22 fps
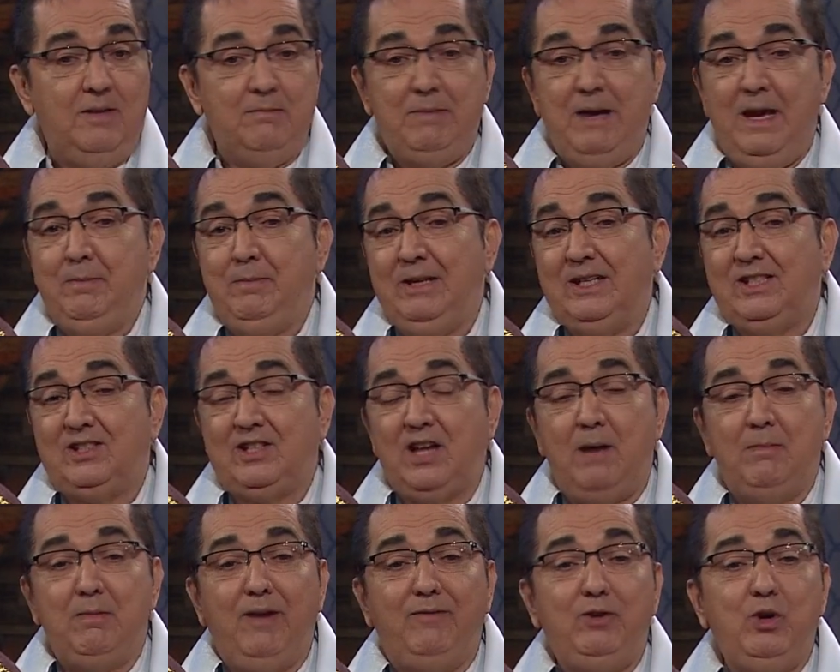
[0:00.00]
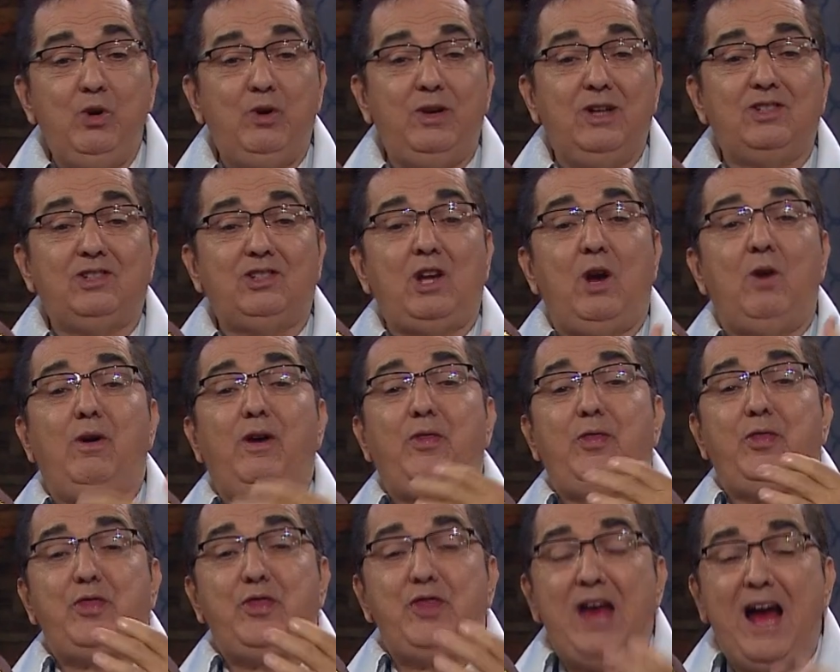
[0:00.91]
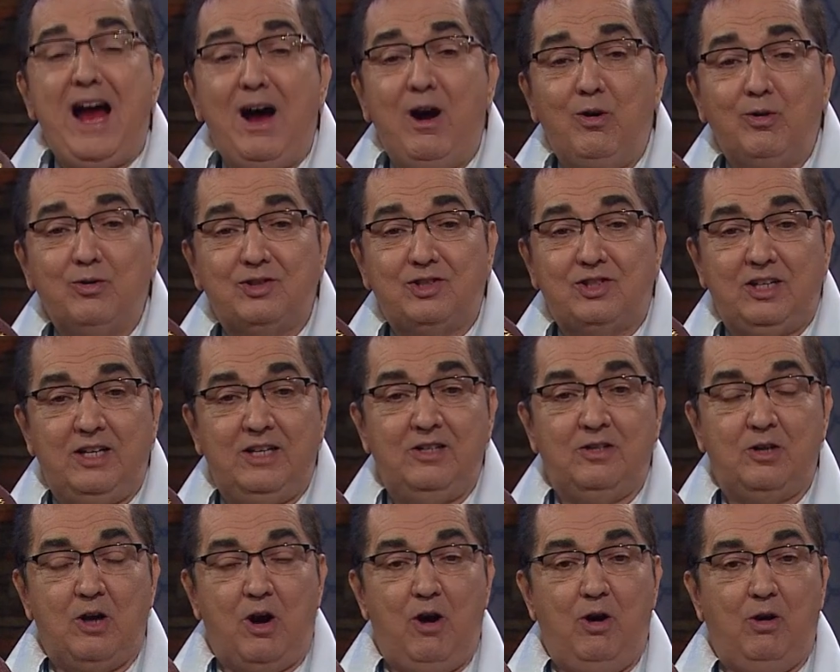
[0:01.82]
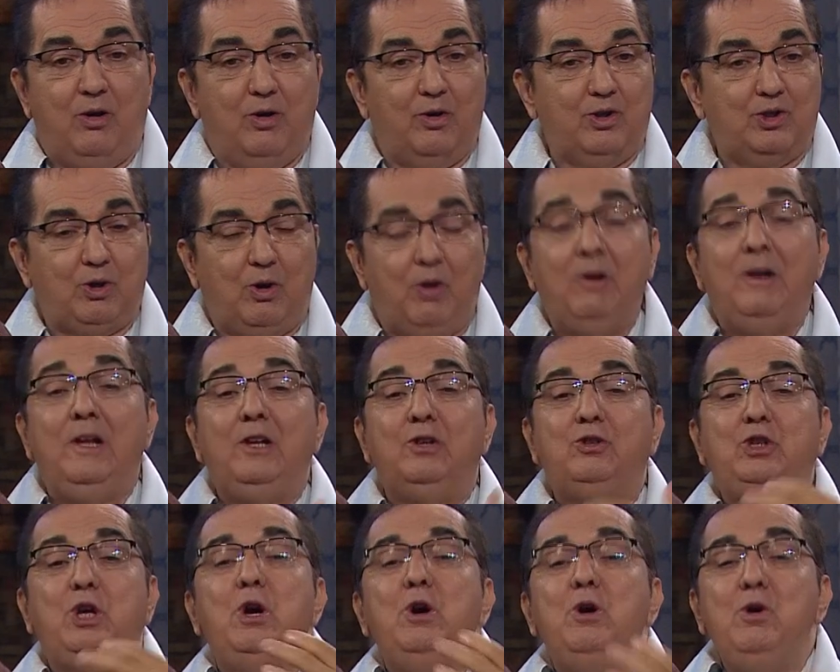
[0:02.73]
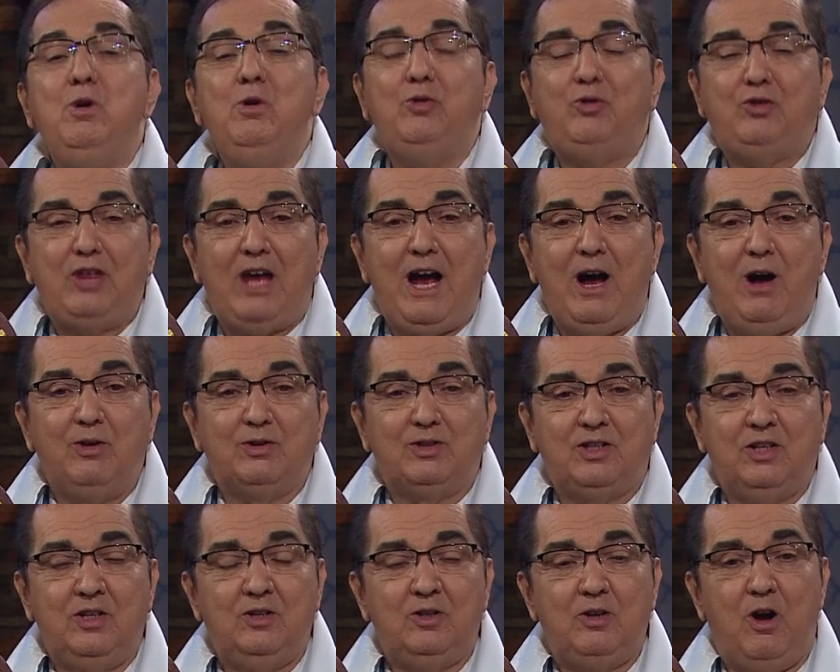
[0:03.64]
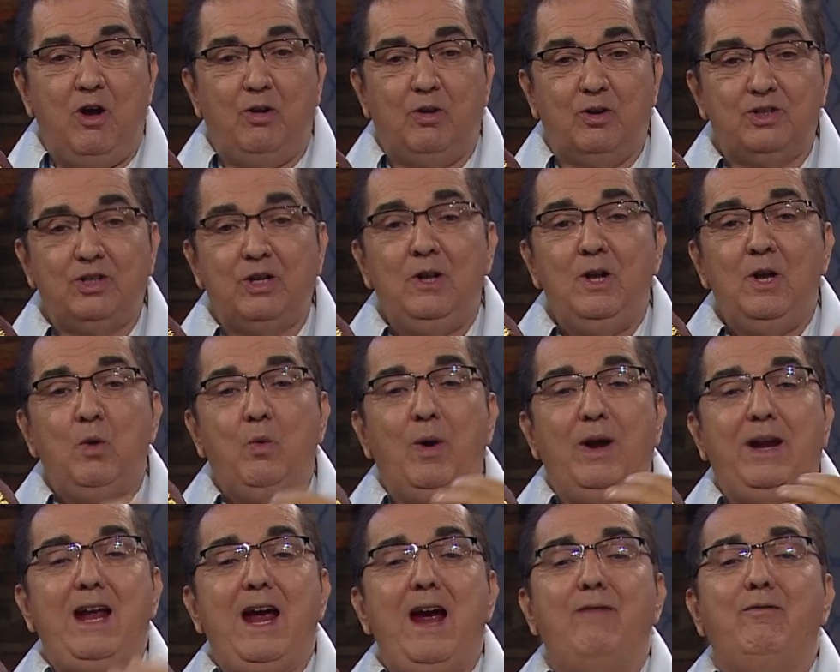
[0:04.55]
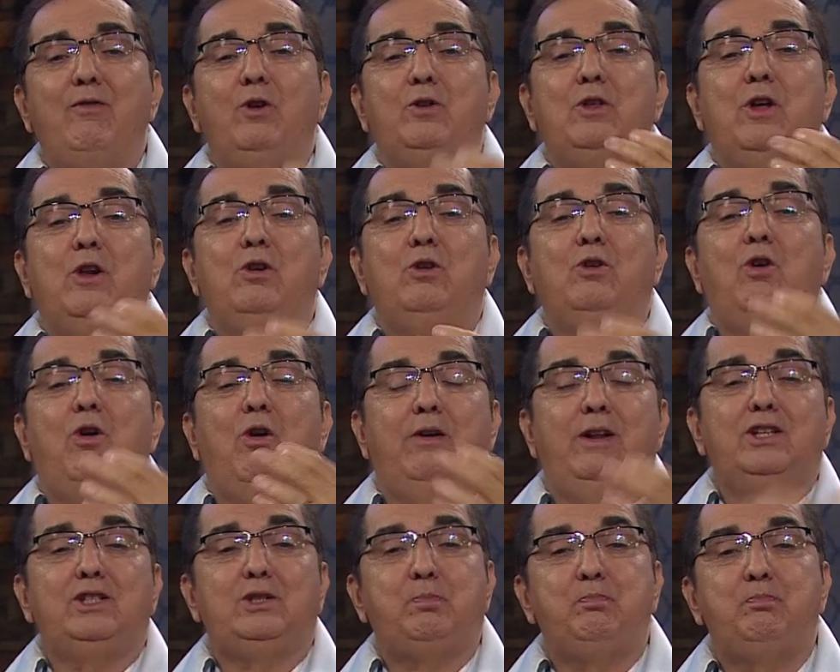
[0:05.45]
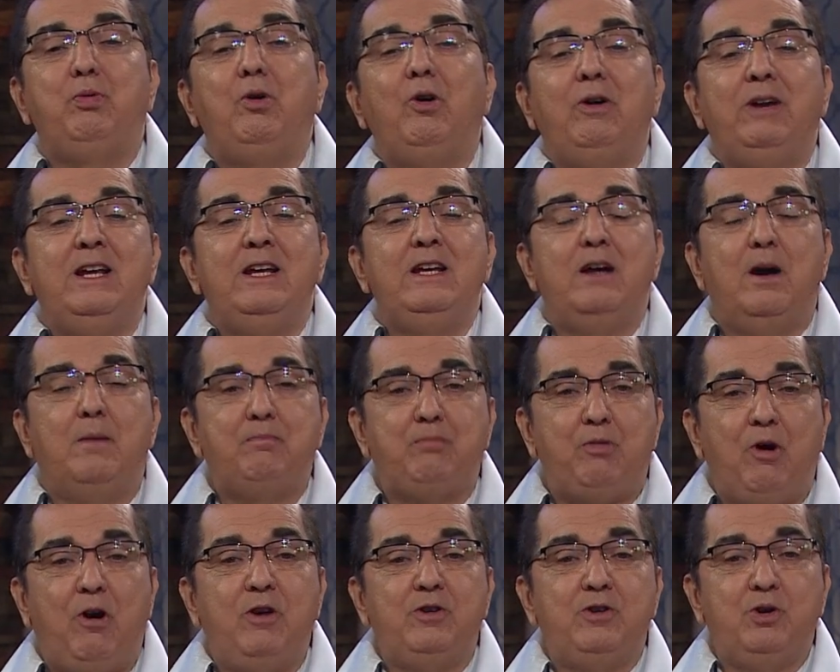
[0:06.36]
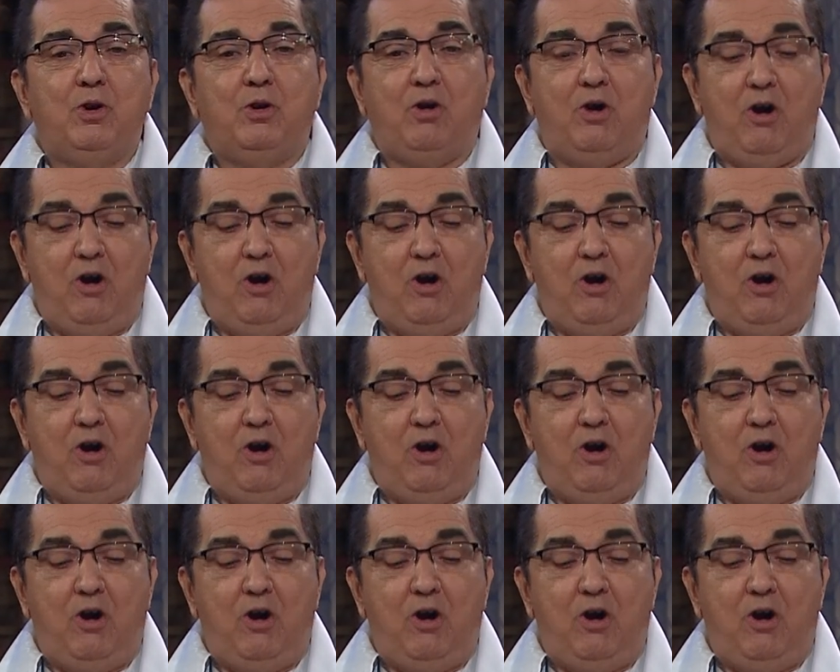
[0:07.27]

Maybe some of you could sow $1,000 or $2,000, whatever the Lord is putting upon your